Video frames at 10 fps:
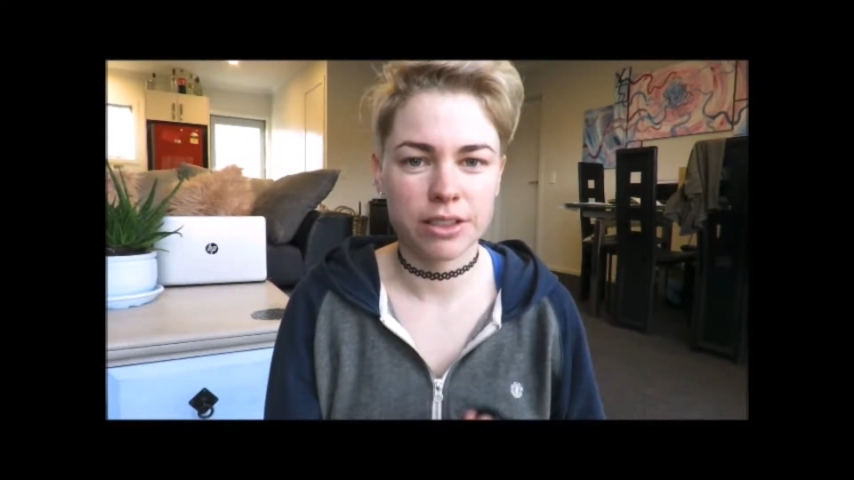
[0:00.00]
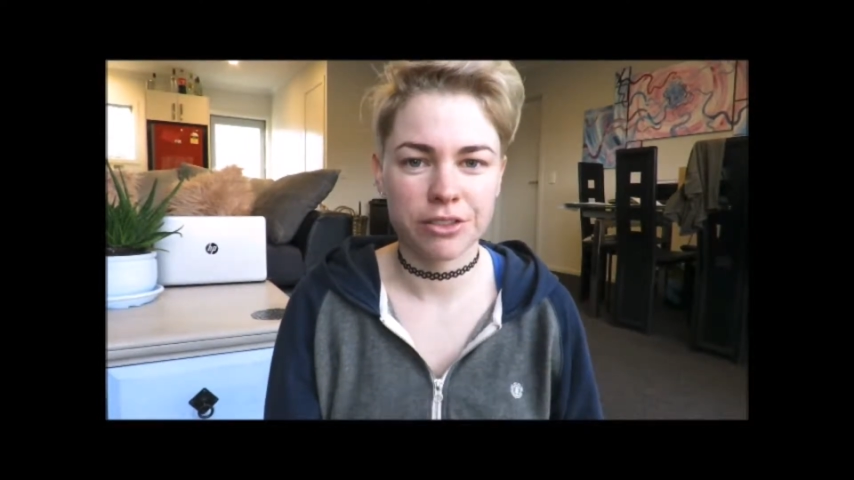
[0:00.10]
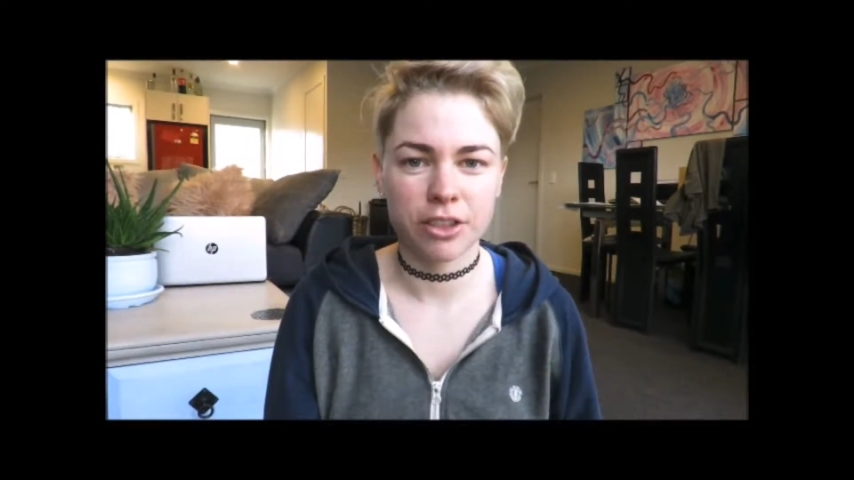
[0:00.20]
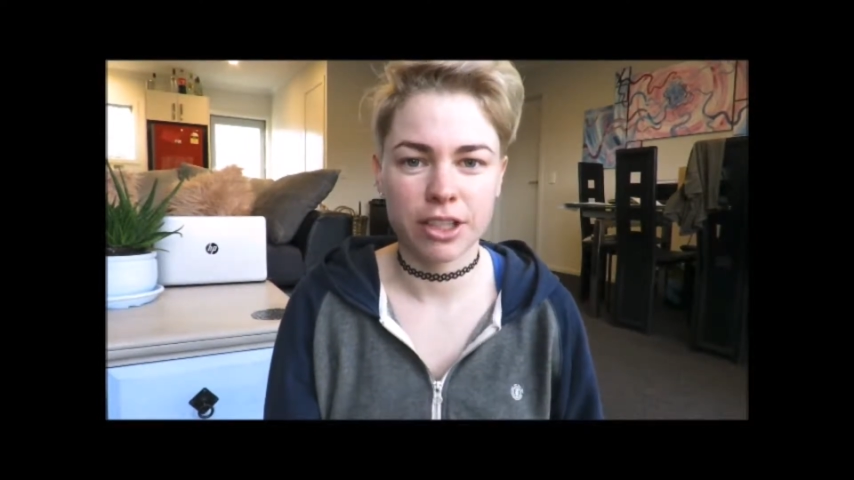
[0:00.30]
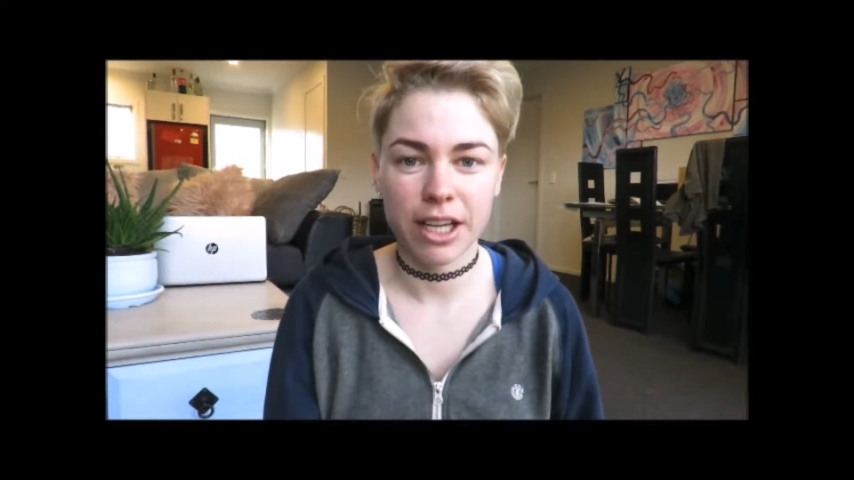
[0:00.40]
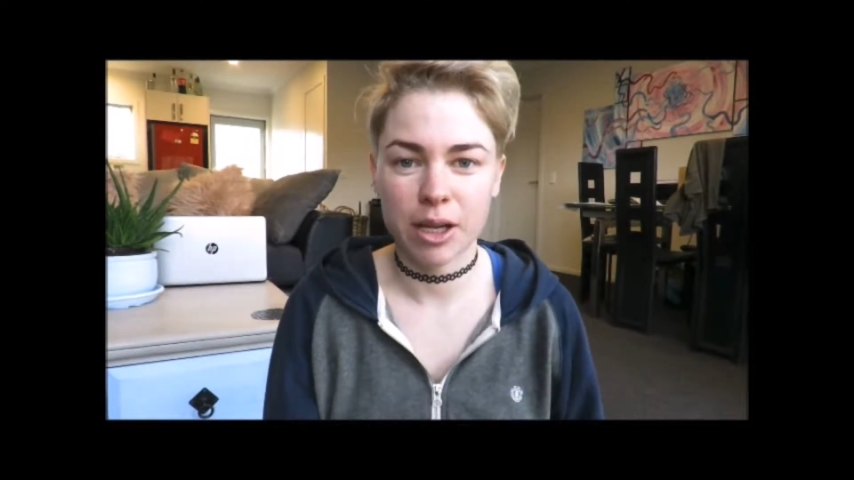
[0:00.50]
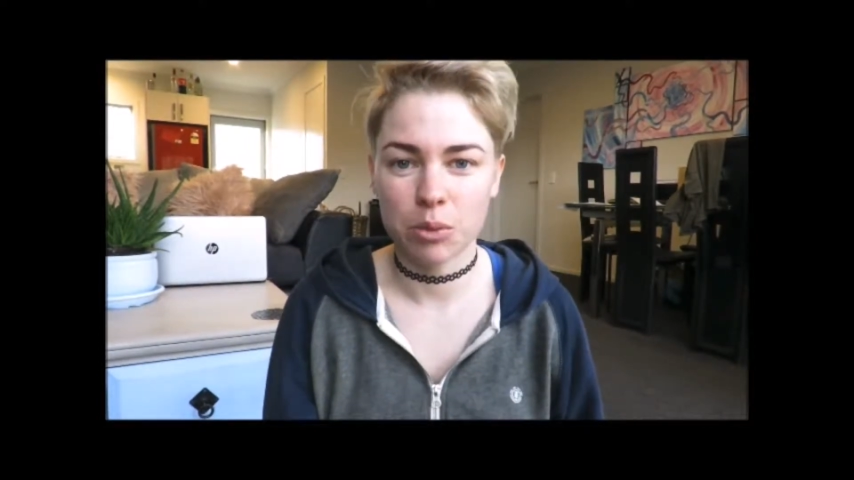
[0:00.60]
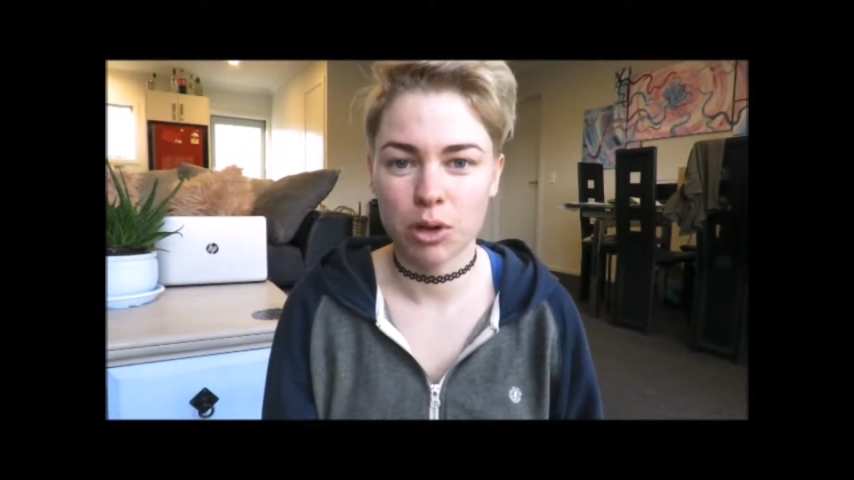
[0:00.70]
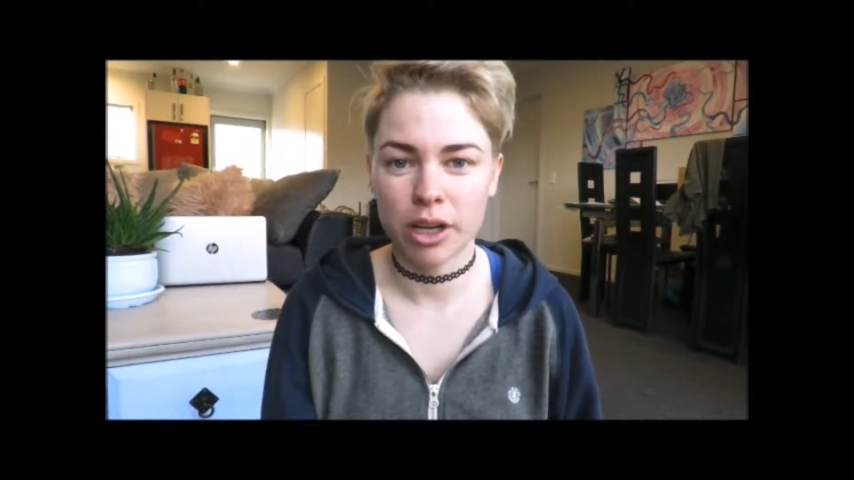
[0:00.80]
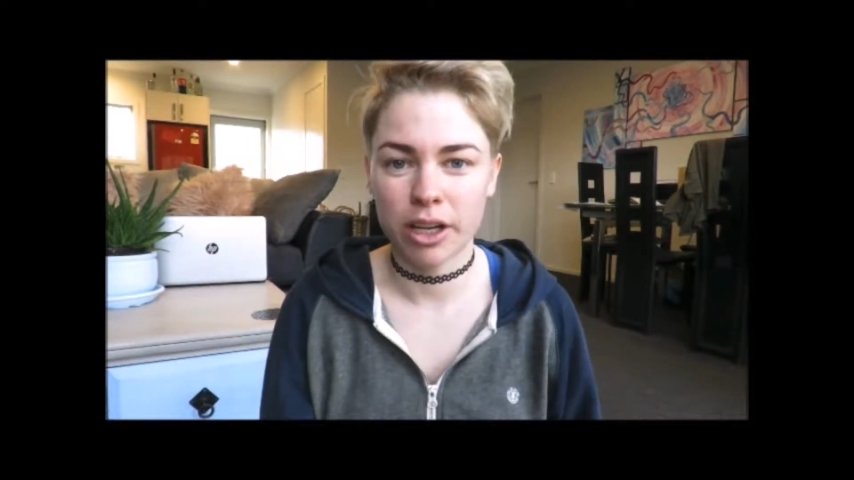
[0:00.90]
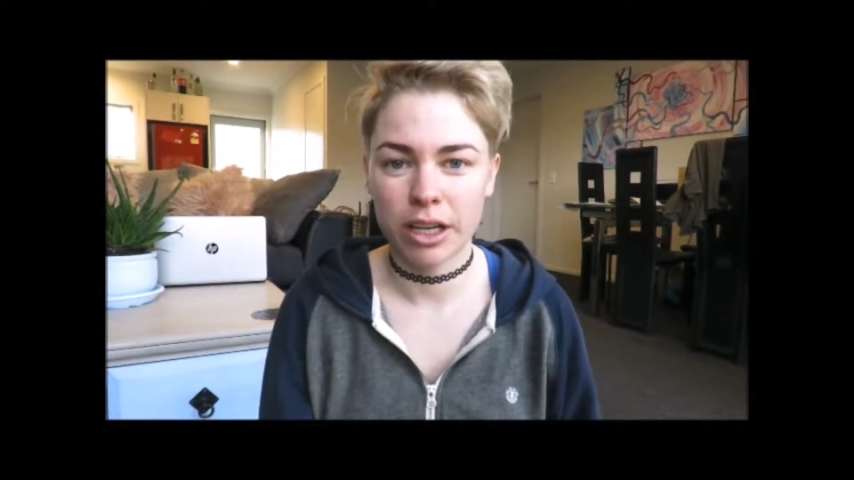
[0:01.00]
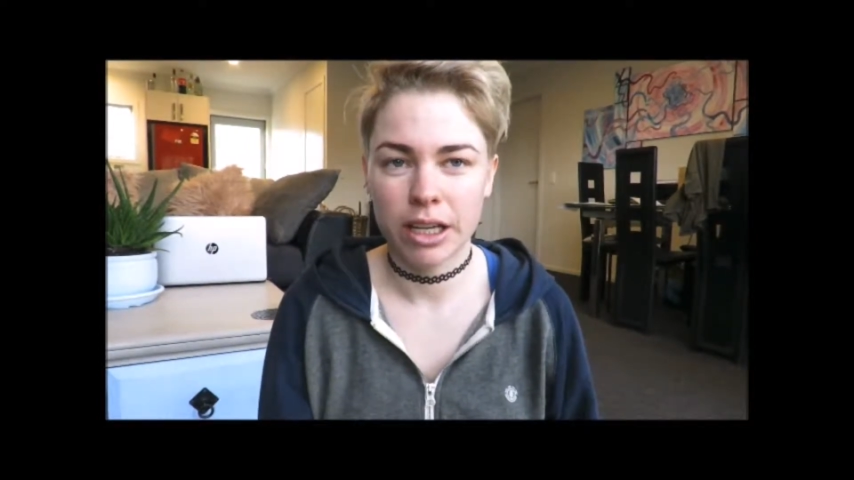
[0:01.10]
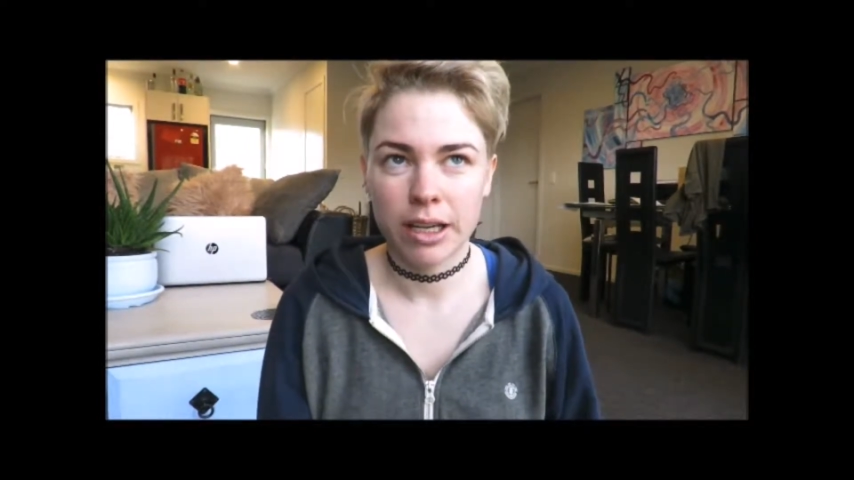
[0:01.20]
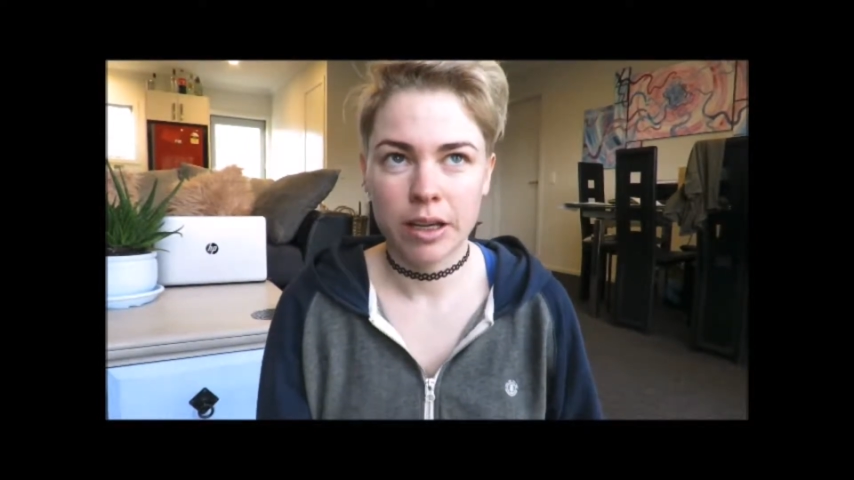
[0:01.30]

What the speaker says: different camera